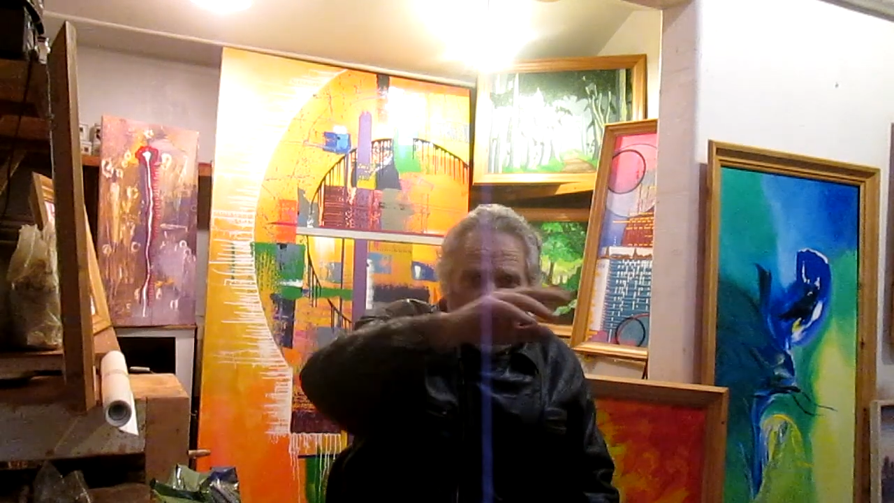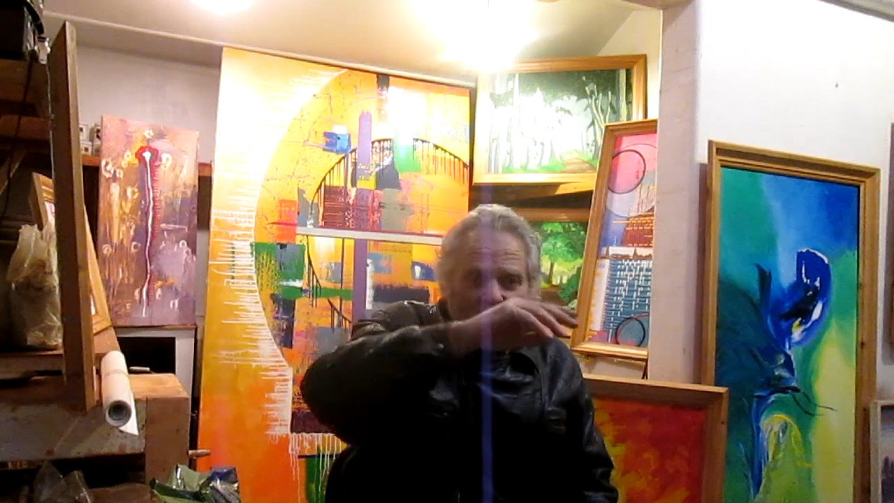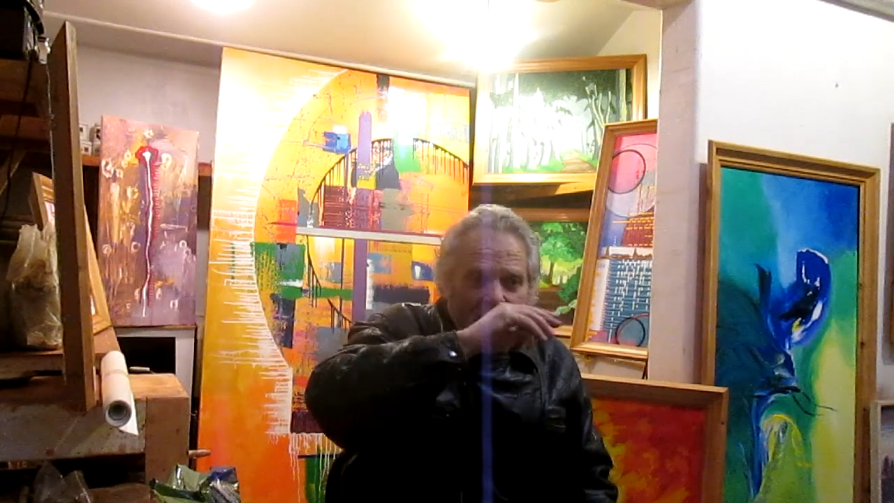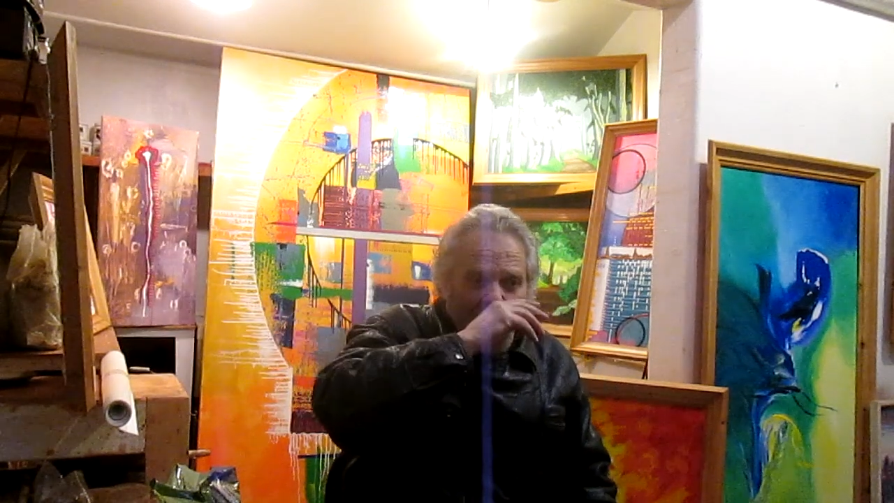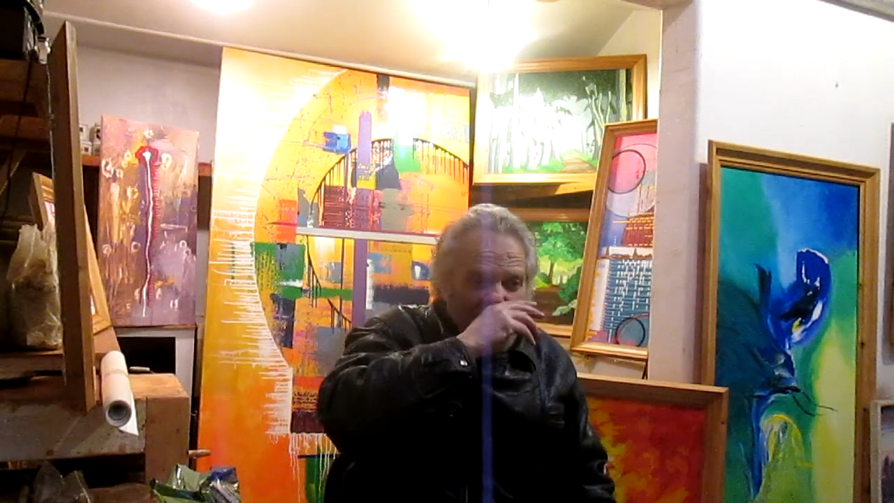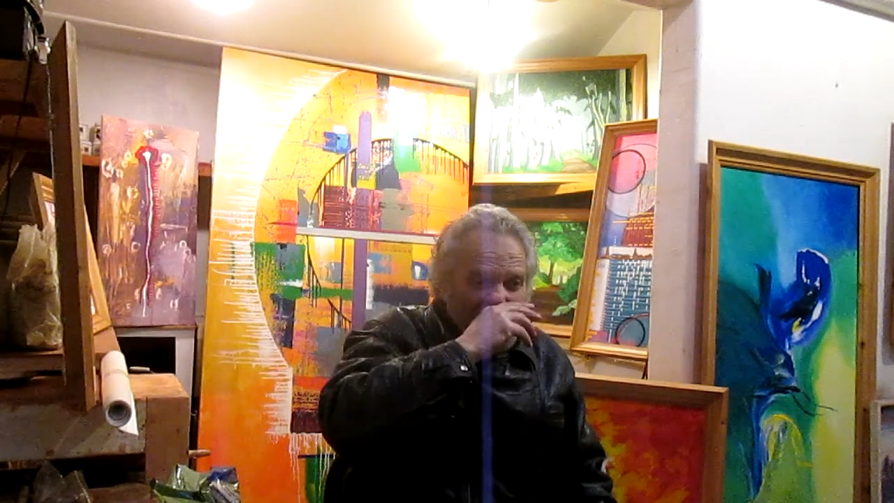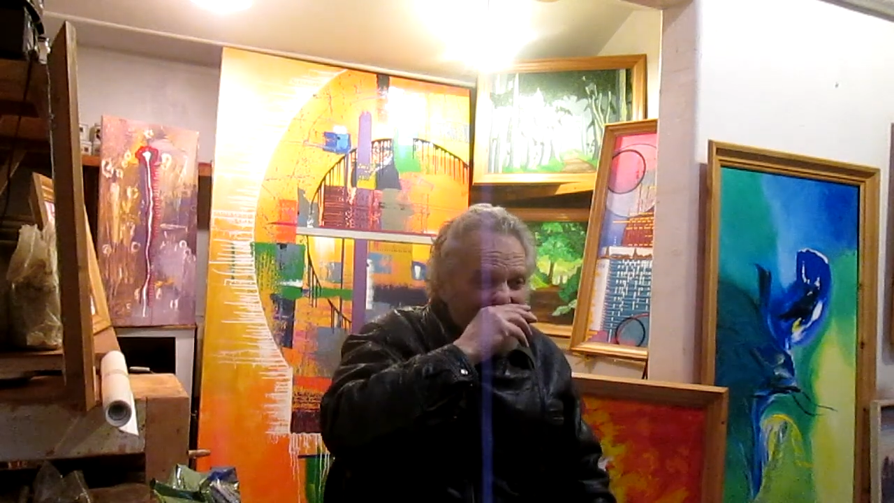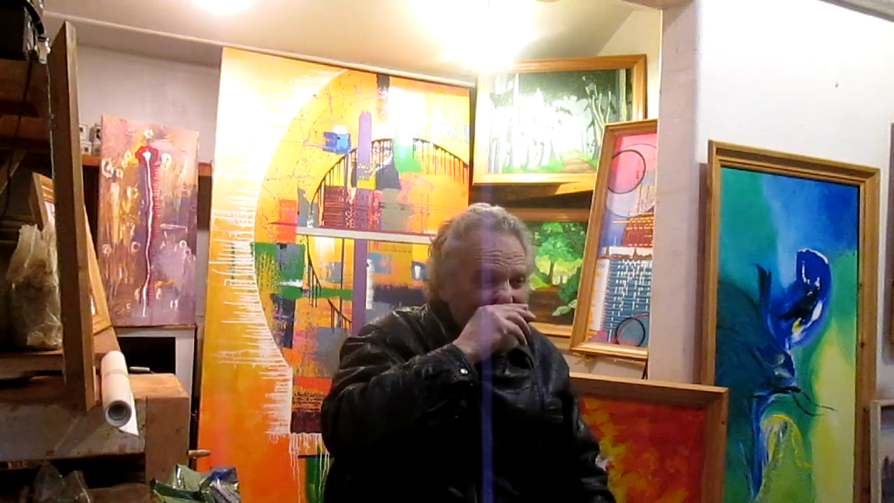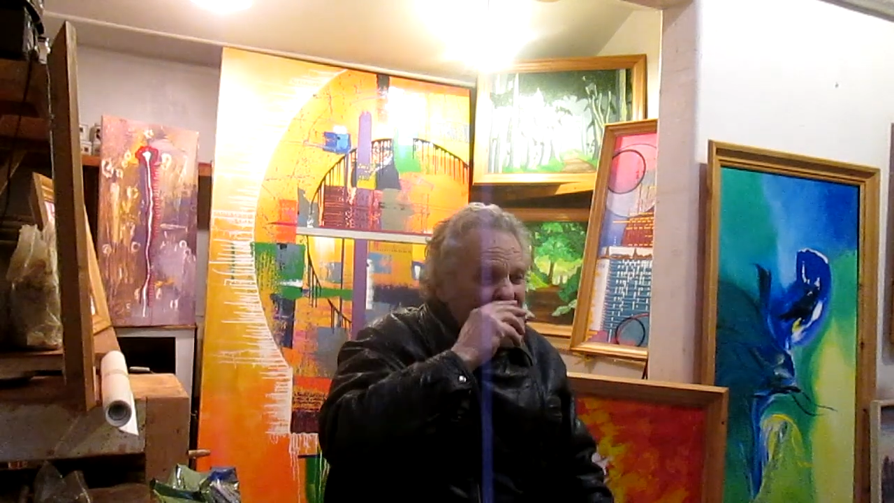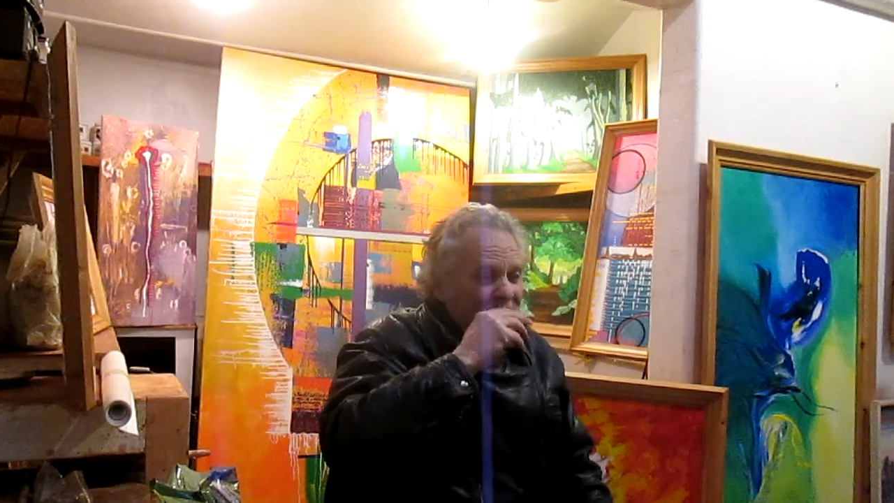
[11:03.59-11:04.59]
entire
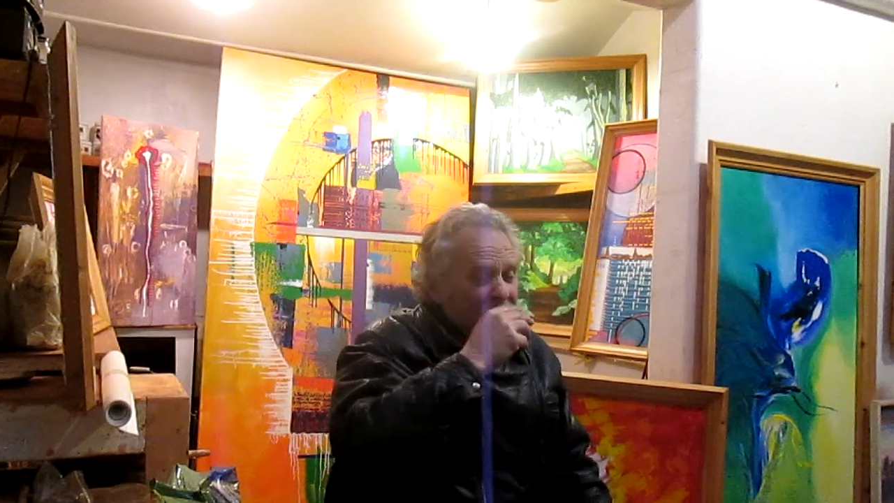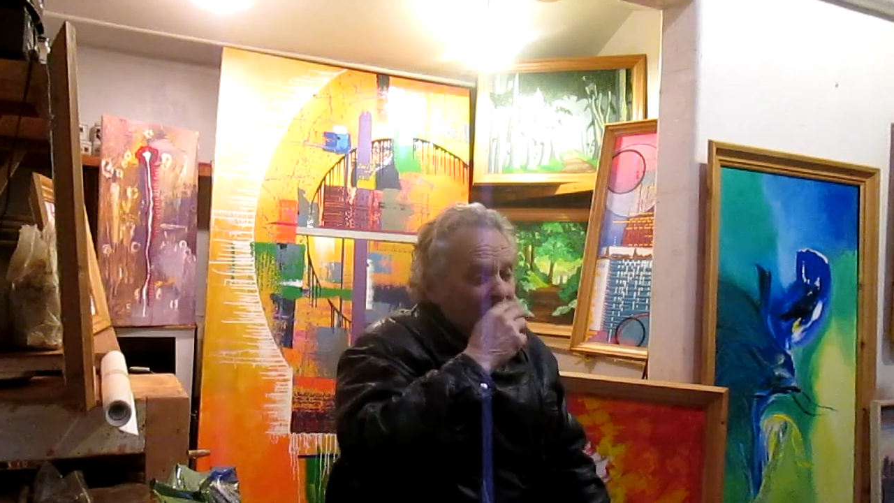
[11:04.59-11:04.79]
neighborhood.